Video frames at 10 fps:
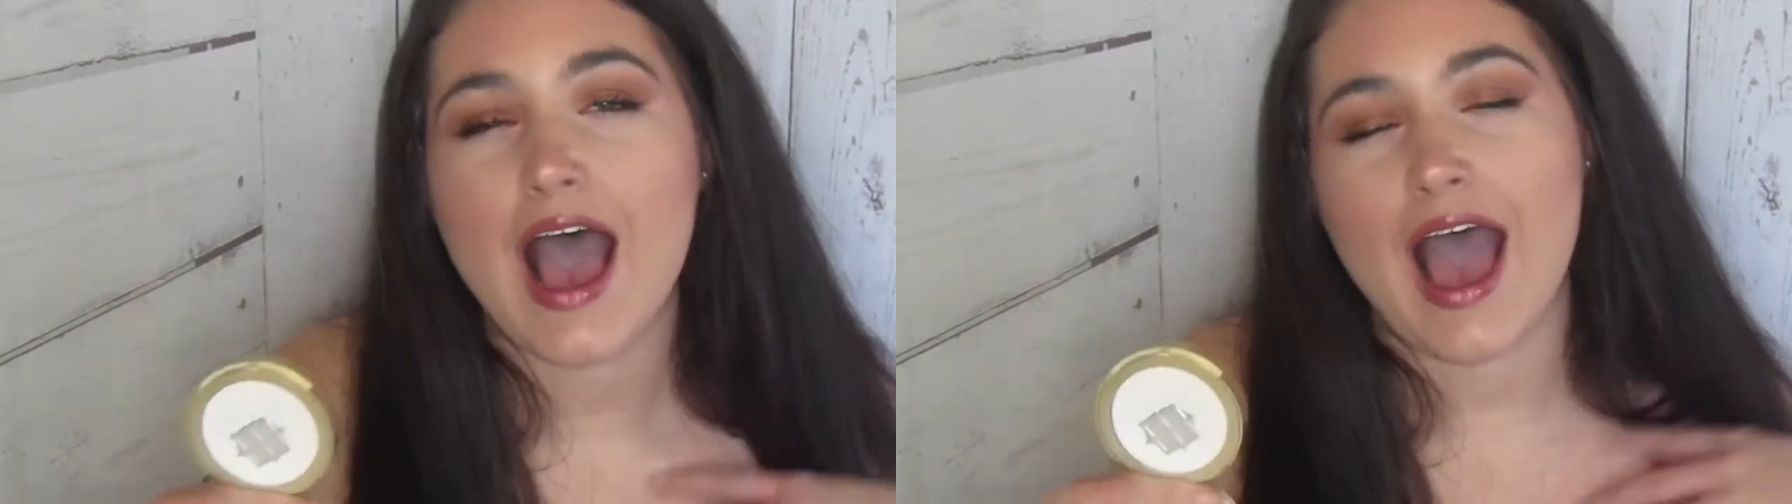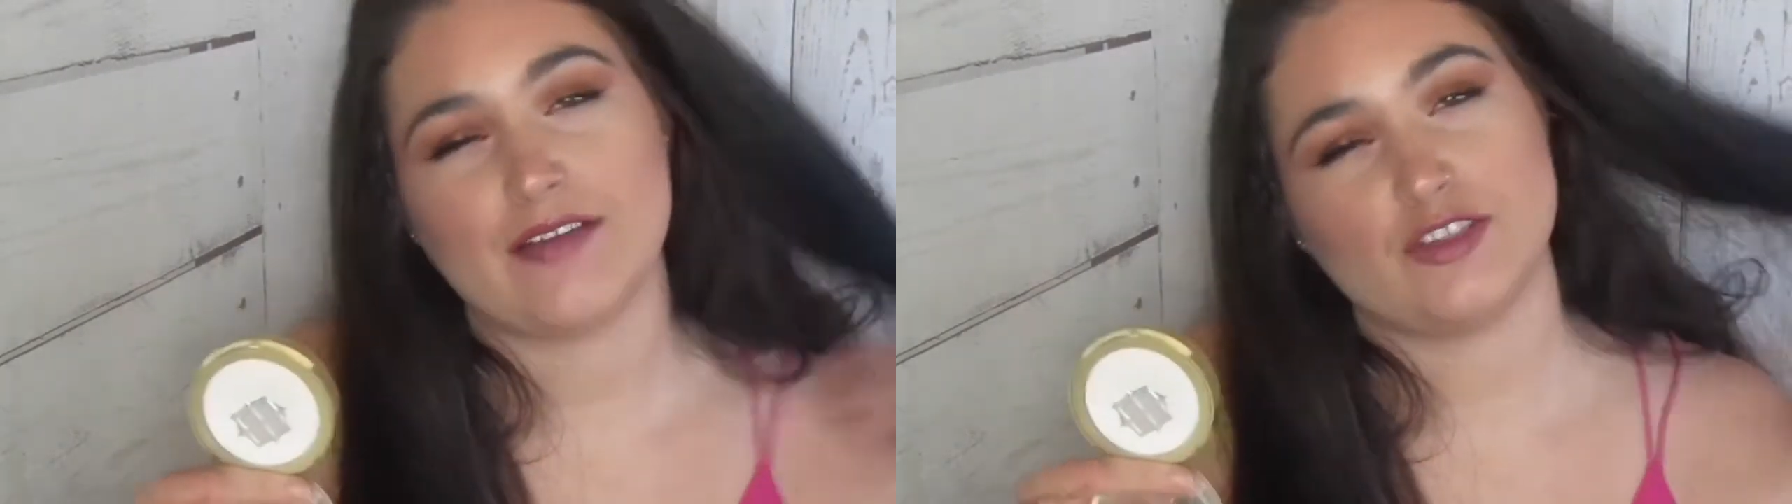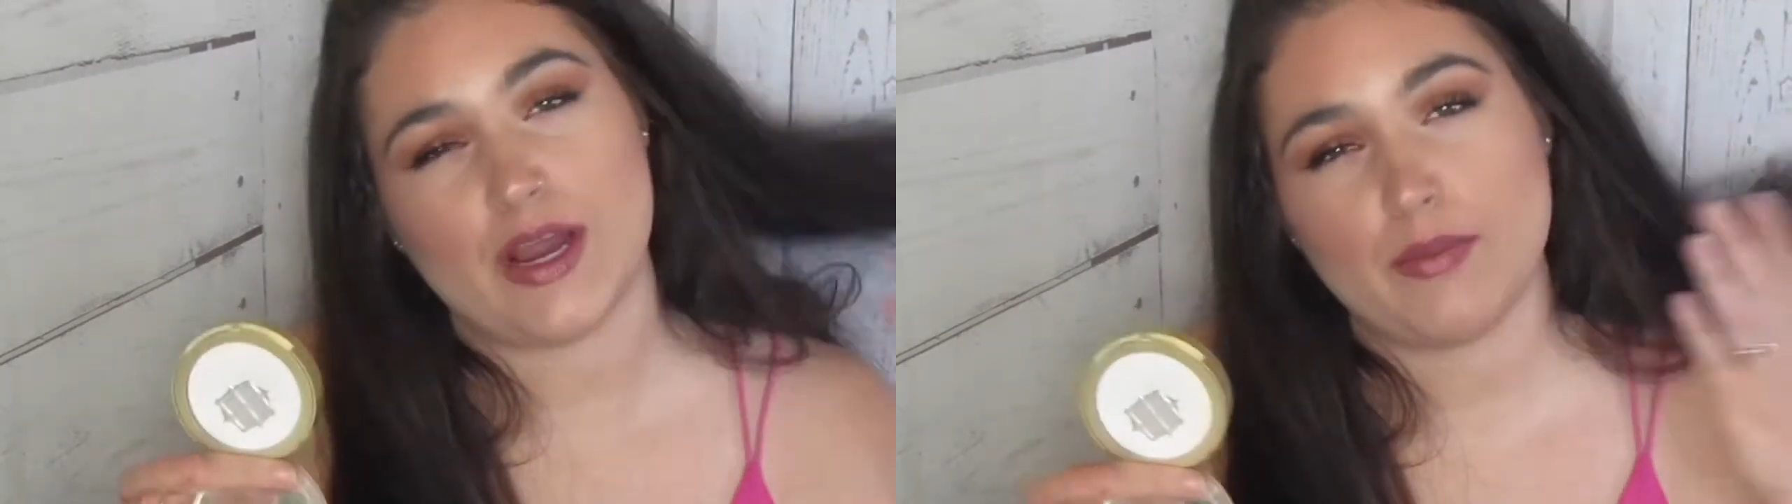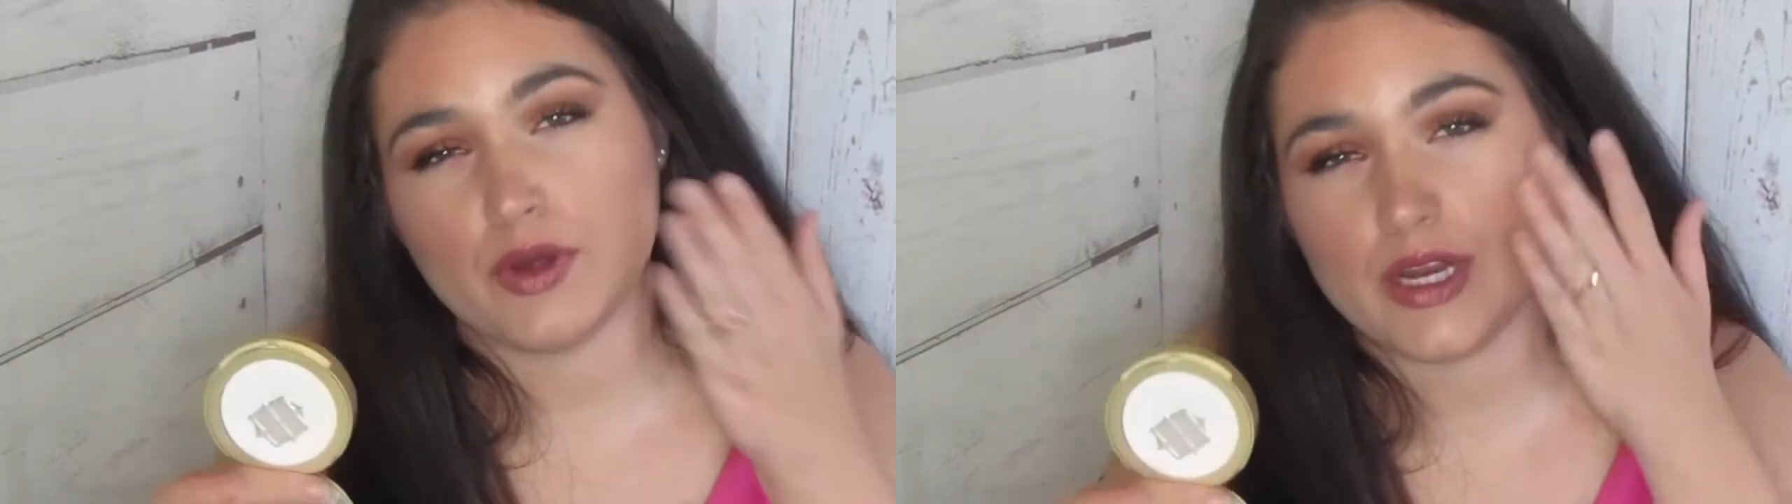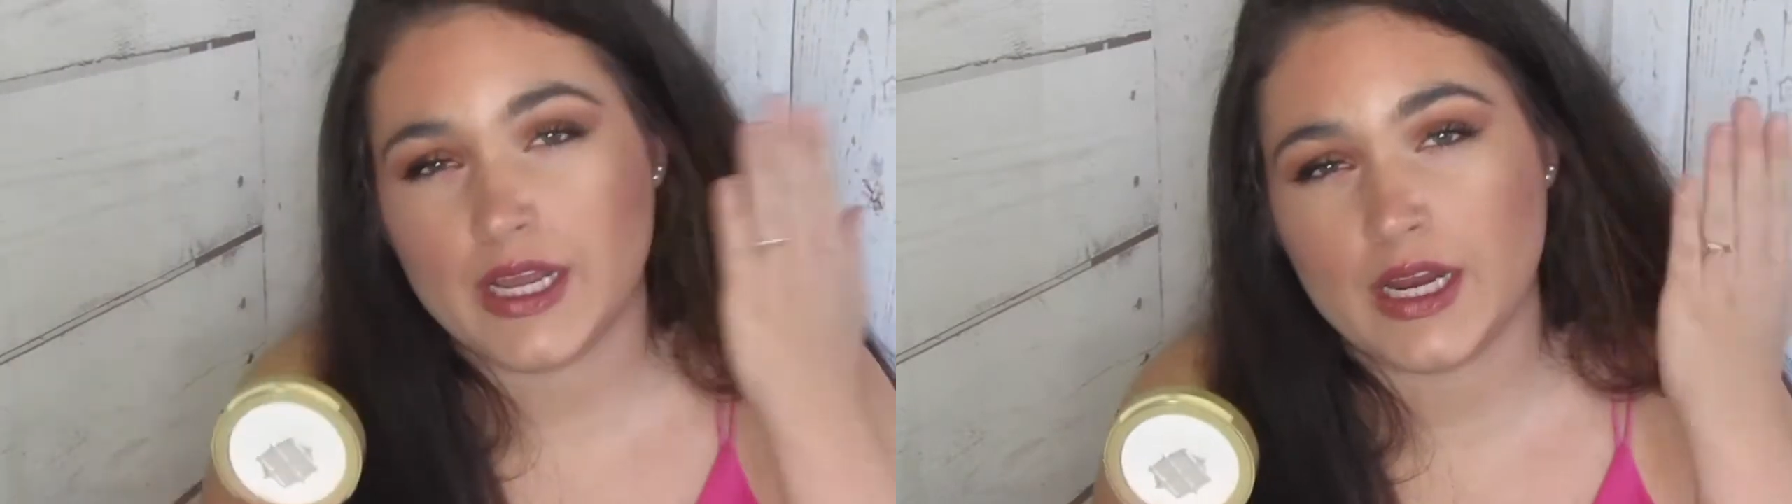after I
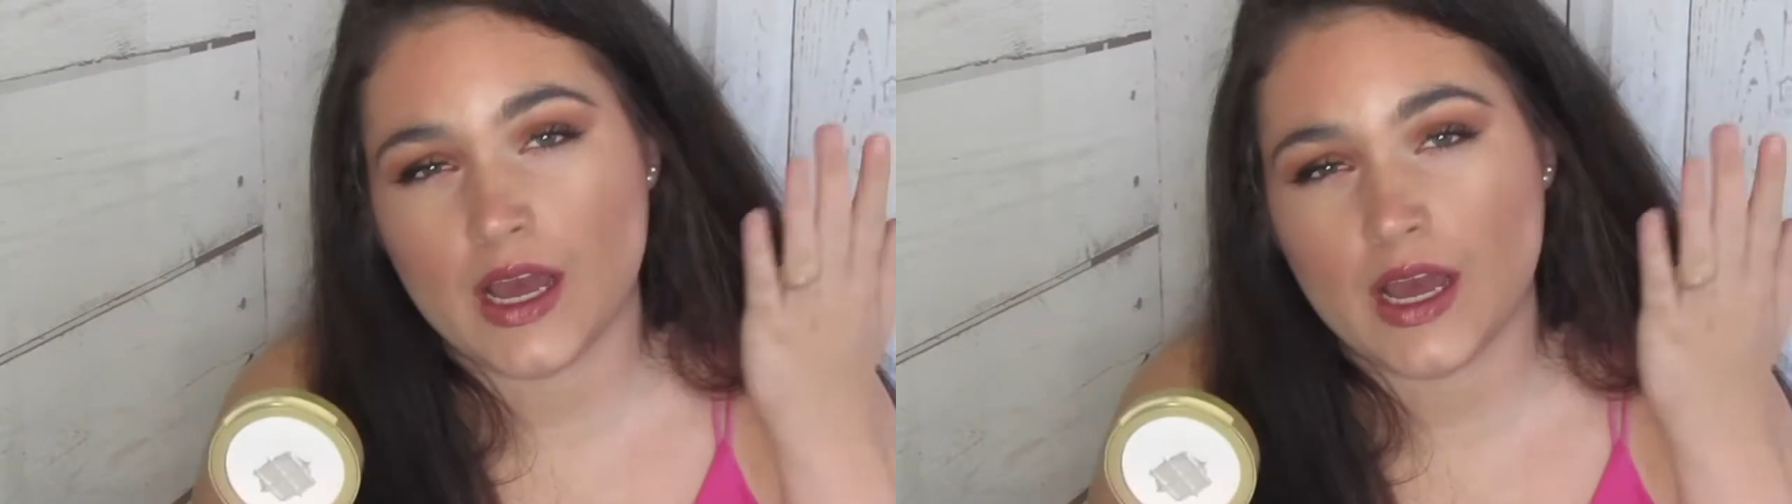put in